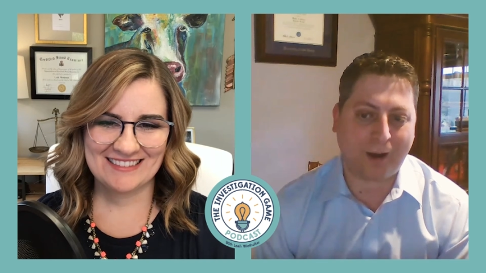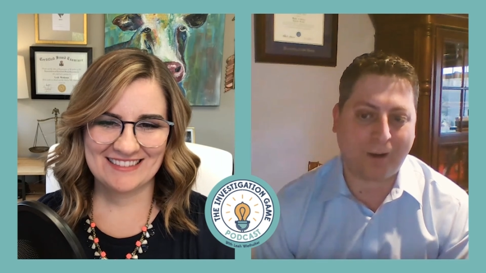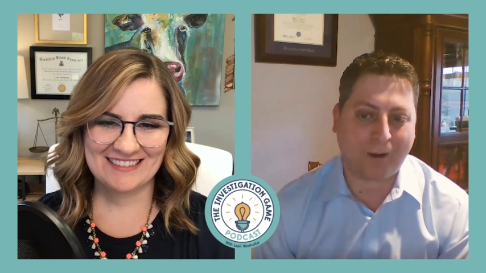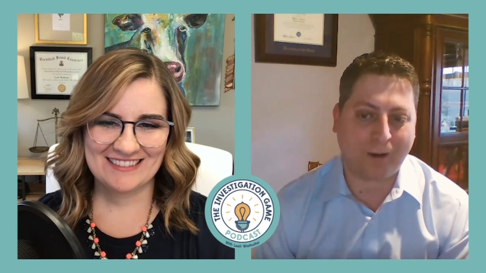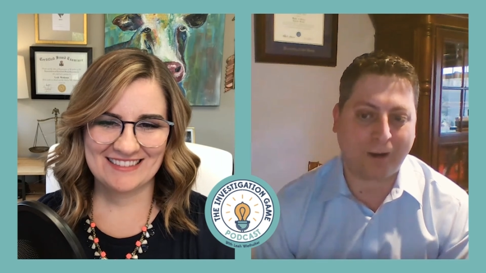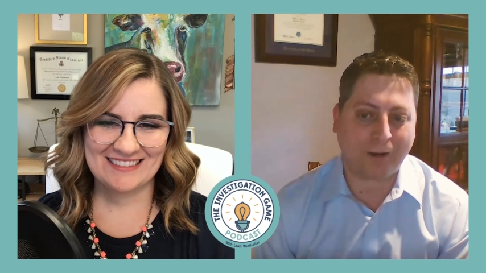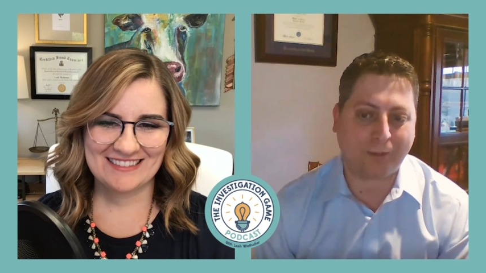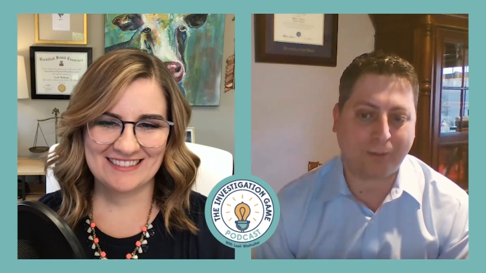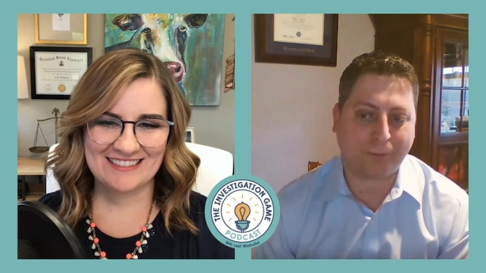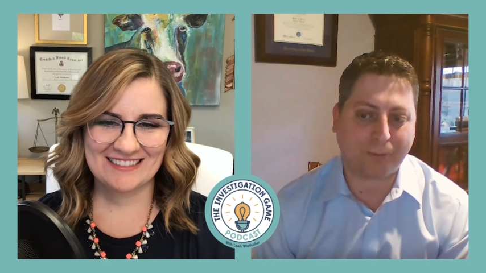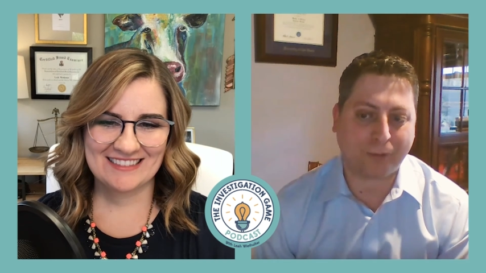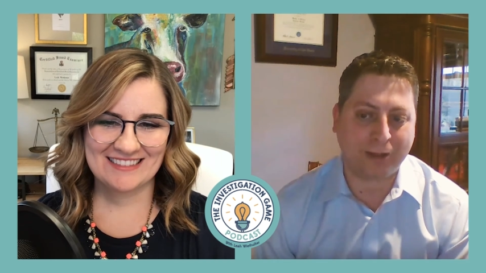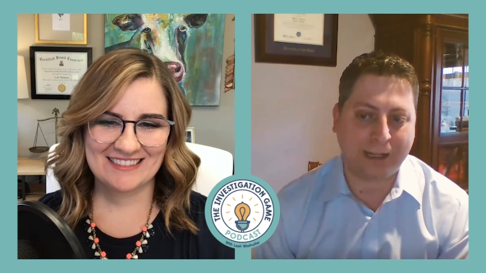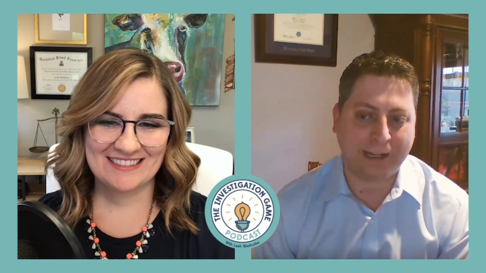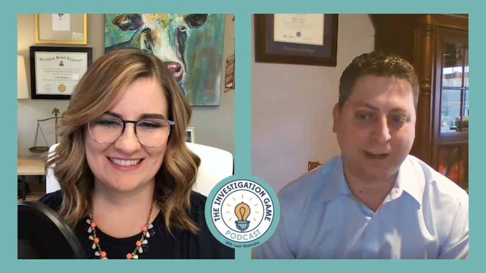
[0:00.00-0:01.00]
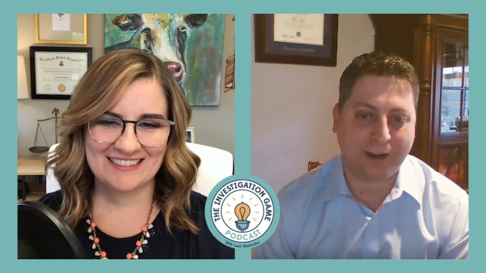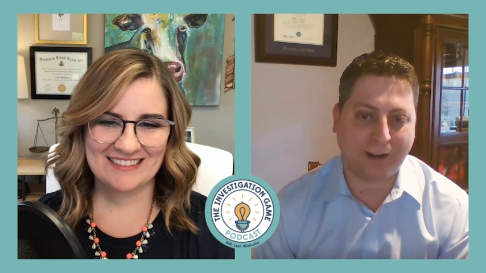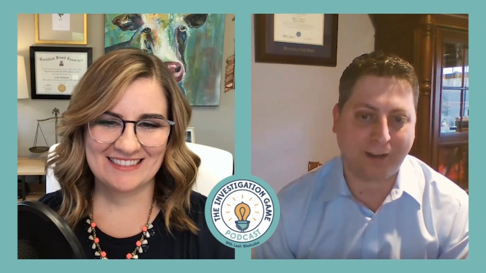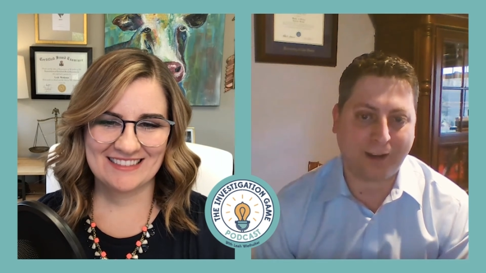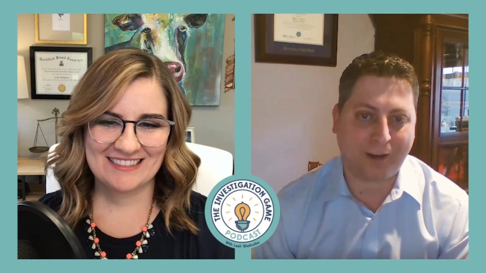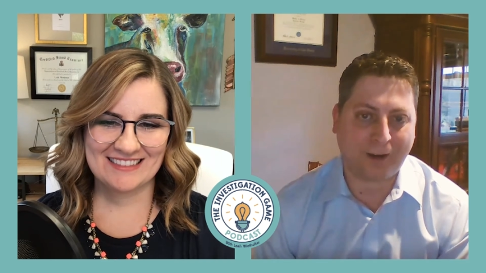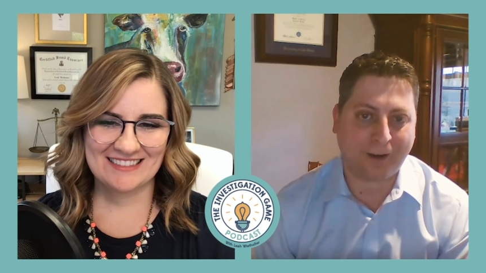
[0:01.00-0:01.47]
Speaker 1: rfried,
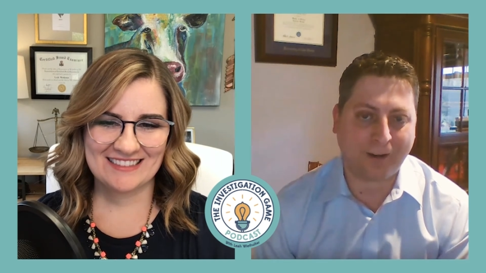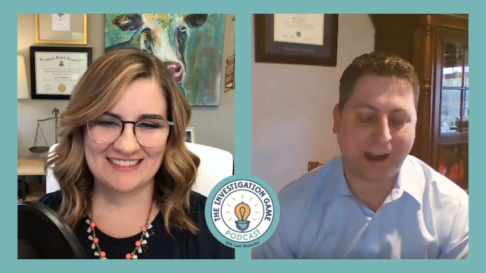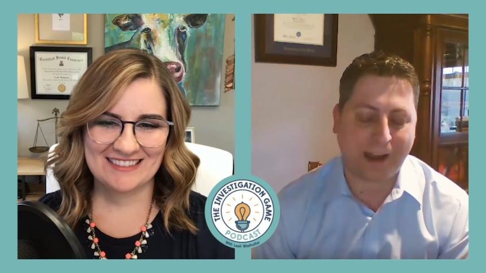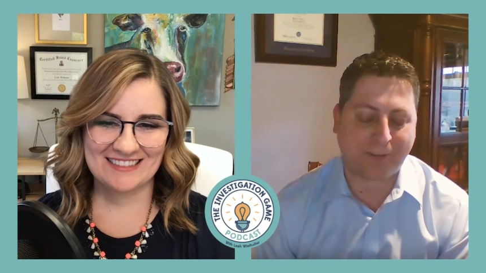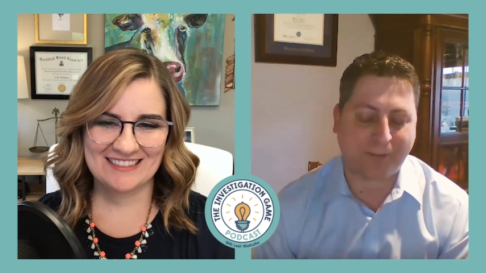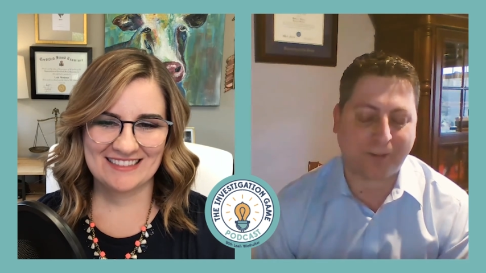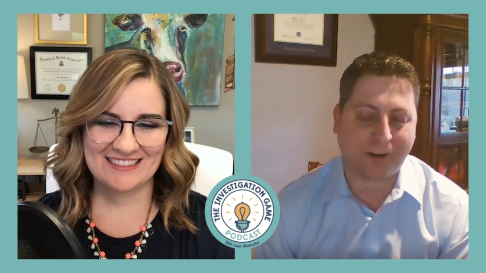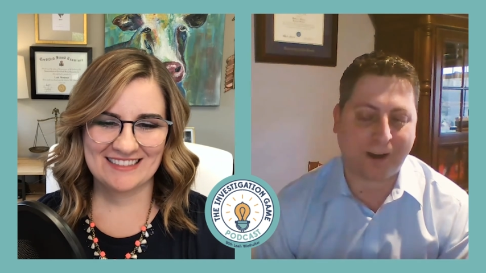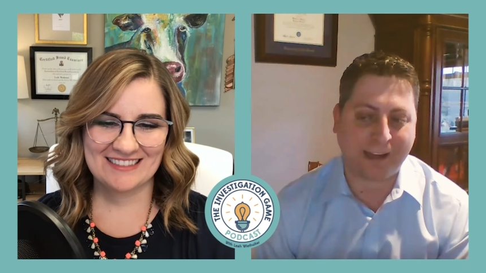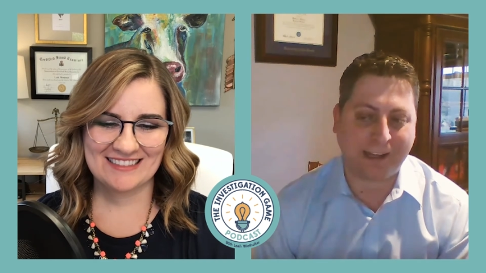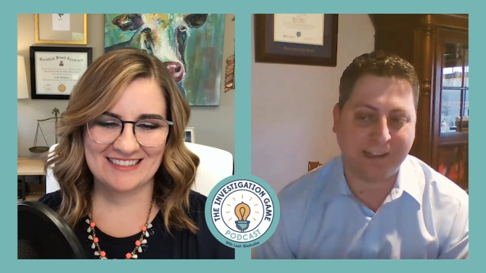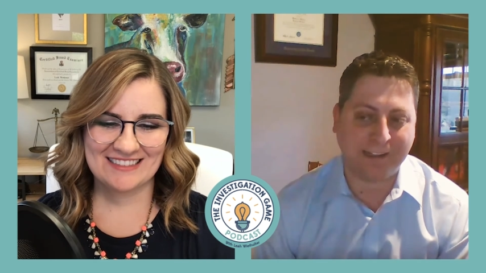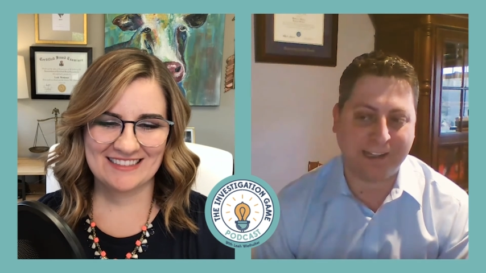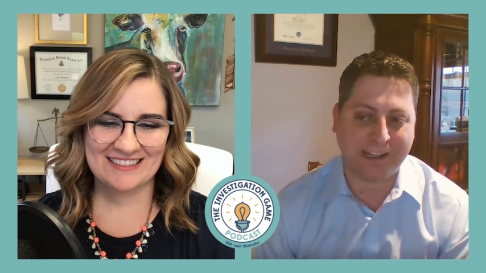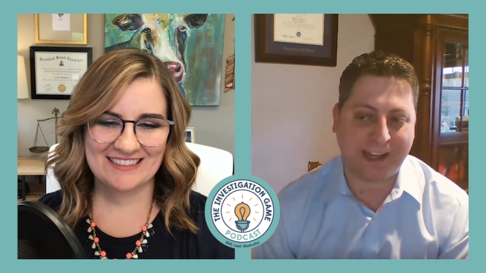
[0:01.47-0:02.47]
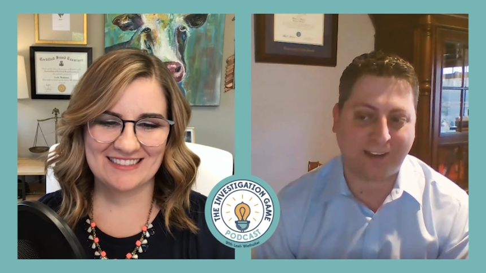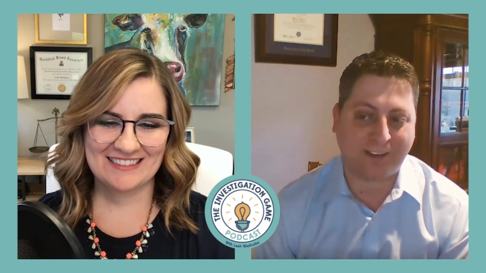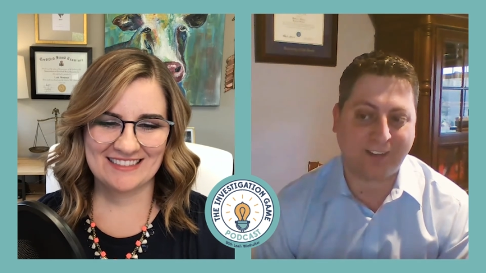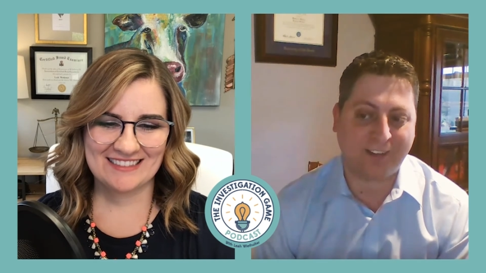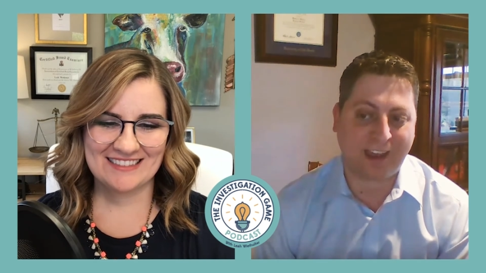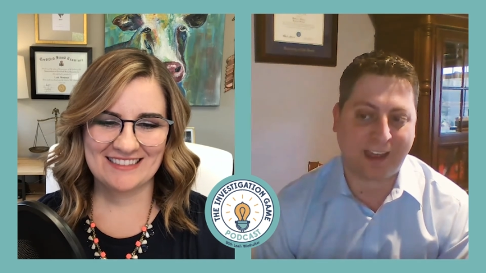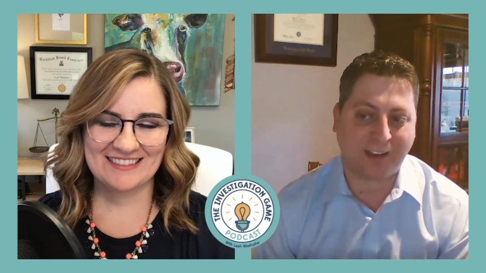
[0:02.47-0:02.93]
R F R I E D, at
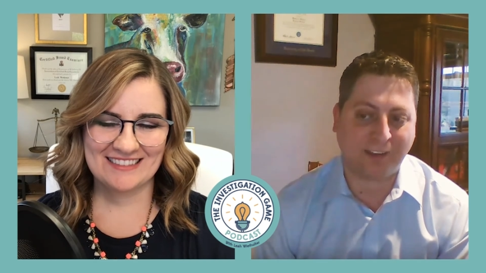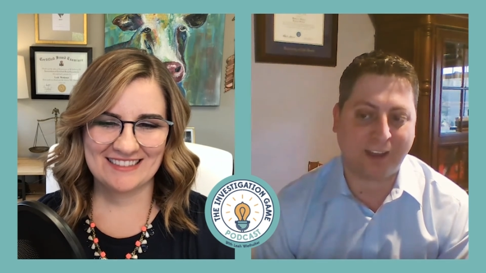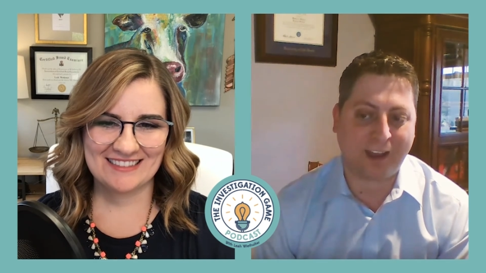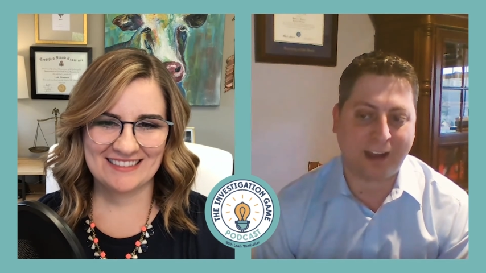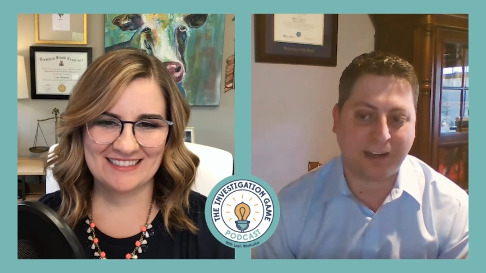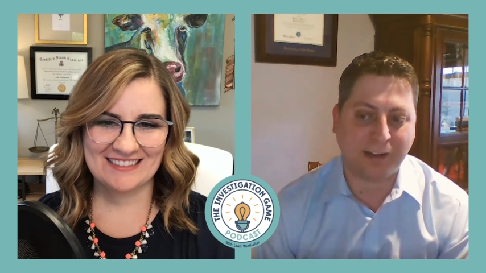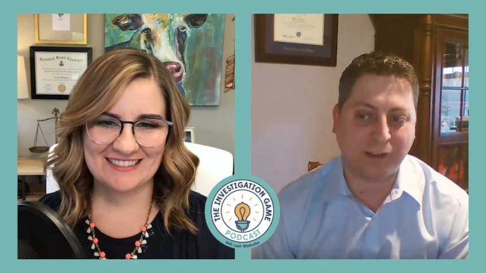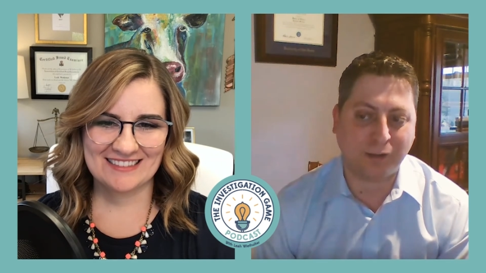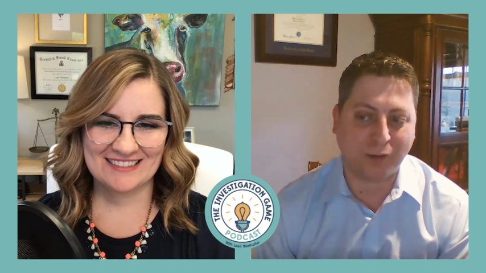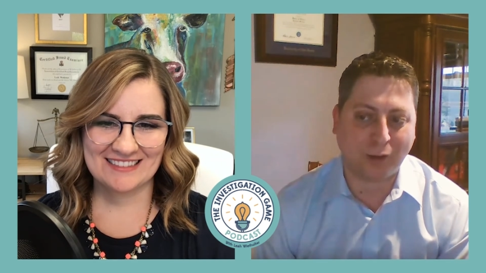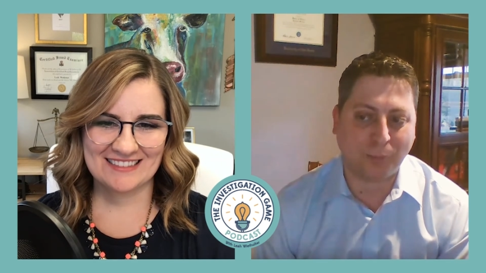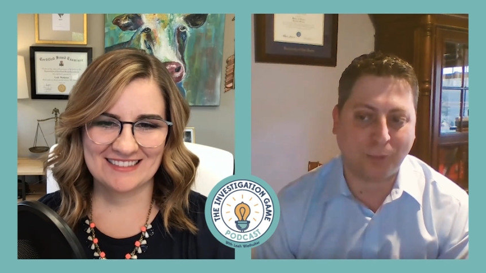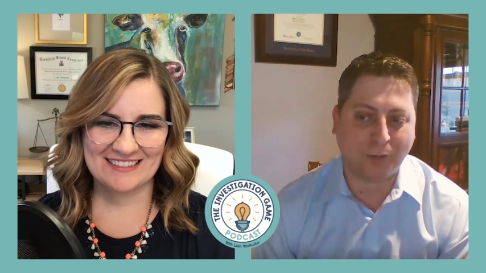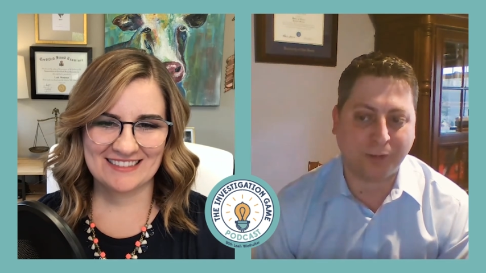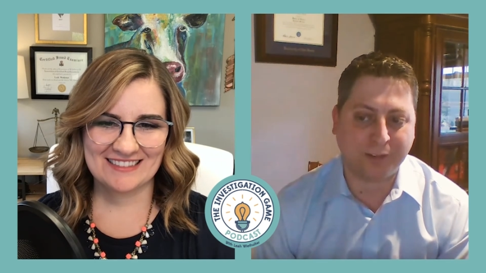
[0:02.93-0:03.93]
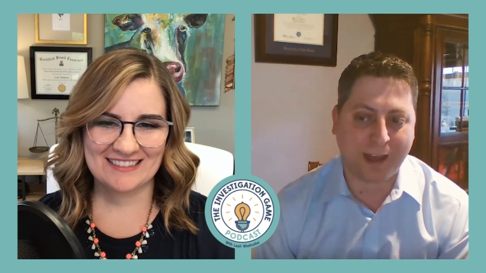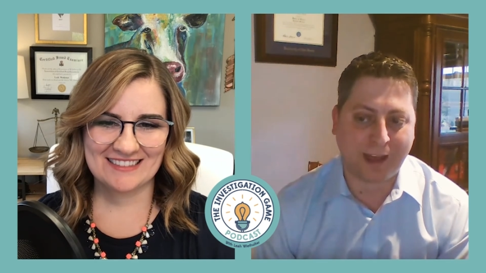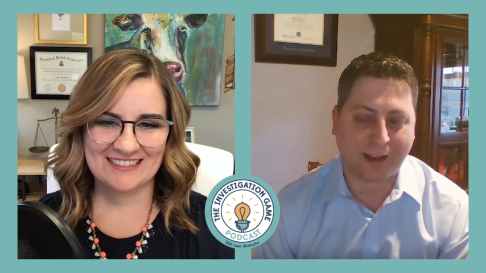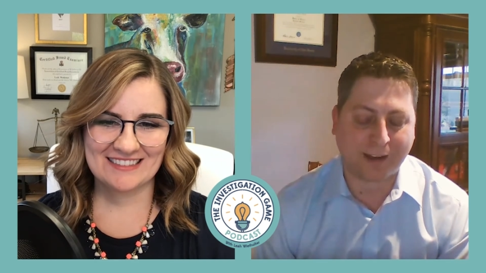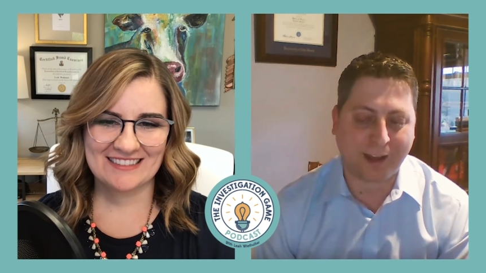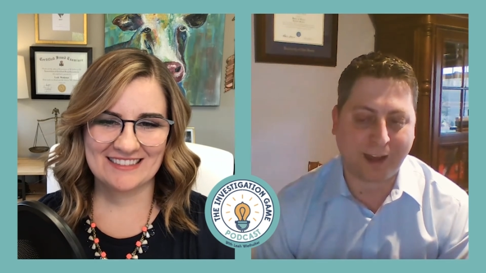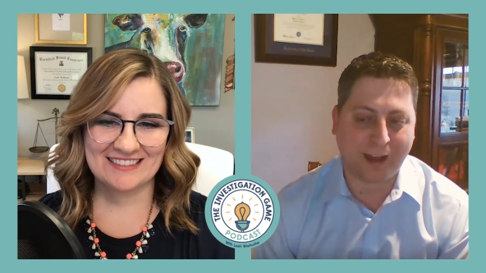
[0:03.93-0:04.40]

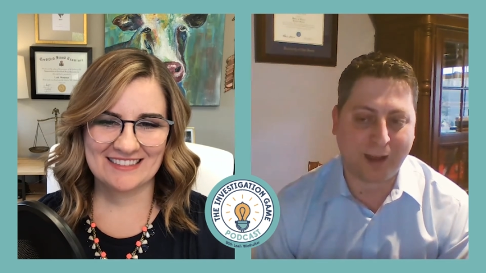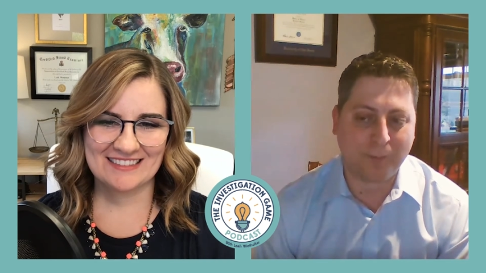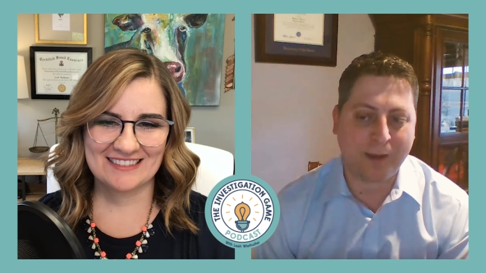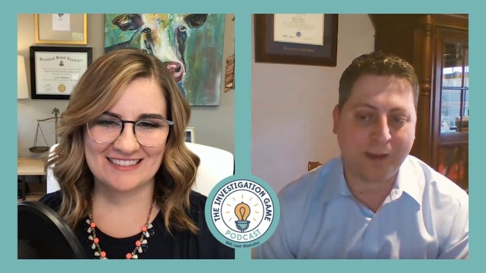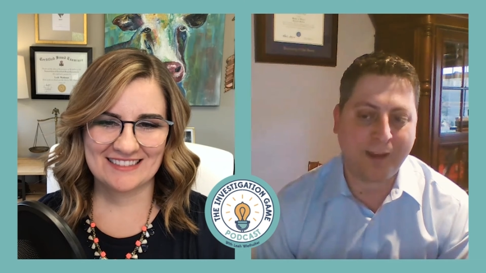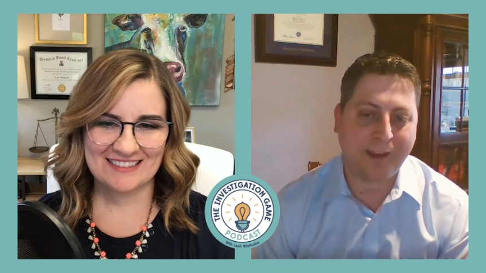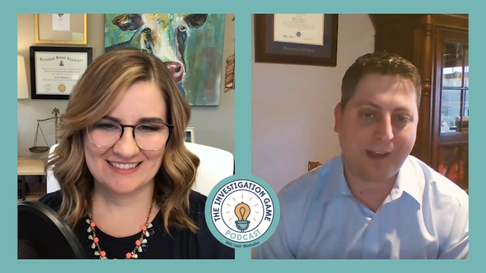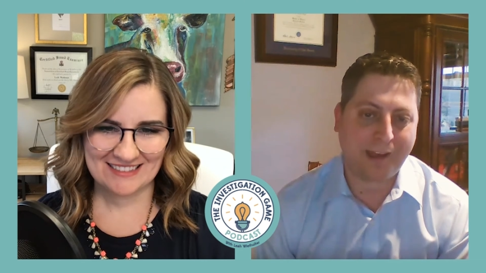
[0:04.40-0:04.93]
sandlineglobal.com,